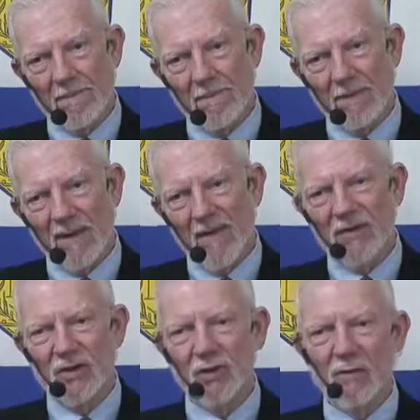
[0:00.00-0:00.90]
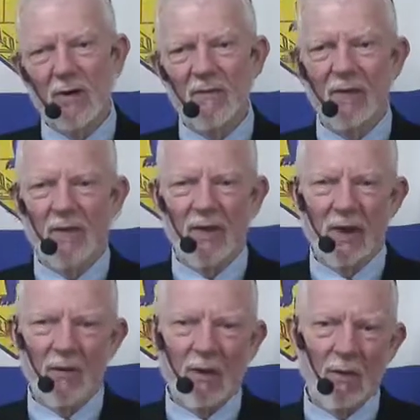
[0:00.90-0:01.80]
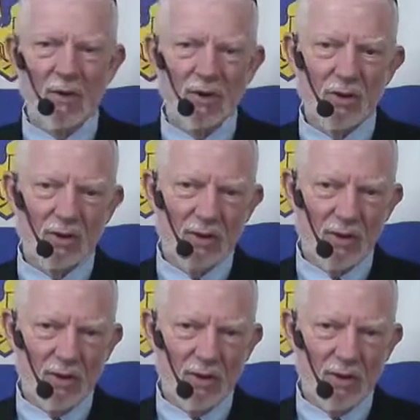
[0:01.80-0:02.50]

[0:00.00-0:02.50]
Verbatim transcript: If it's a trivial thing, why would you do it?